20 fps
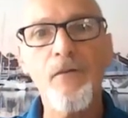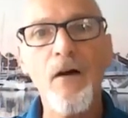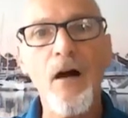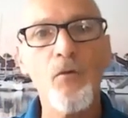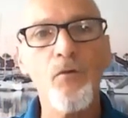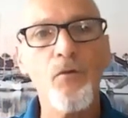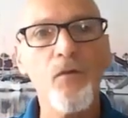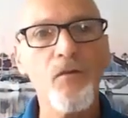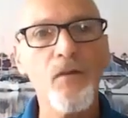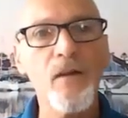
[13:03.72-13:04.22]

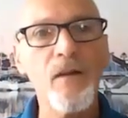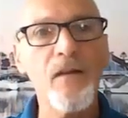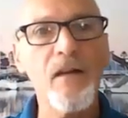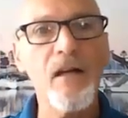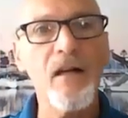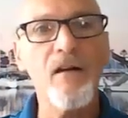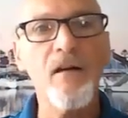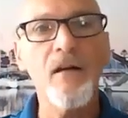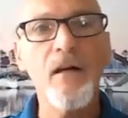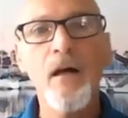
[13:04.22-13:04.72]
founders in
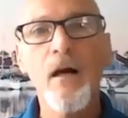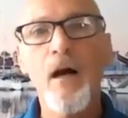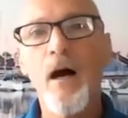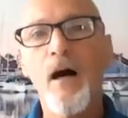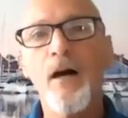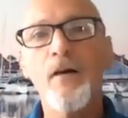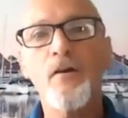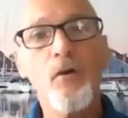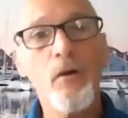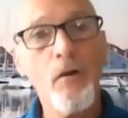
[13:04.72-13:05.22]
there.
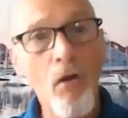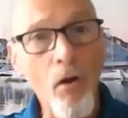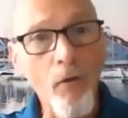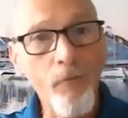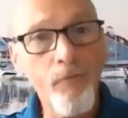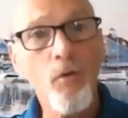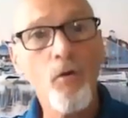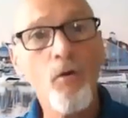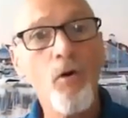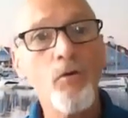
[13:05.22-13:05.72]
You can
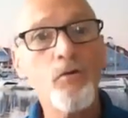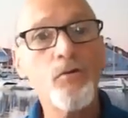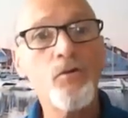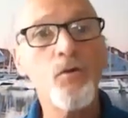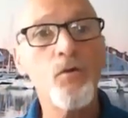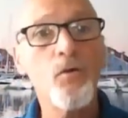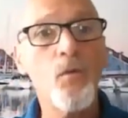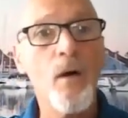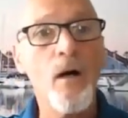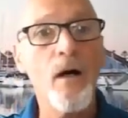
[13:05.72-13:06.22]
also go
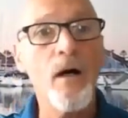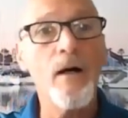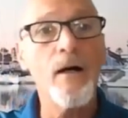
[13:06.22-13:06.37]
to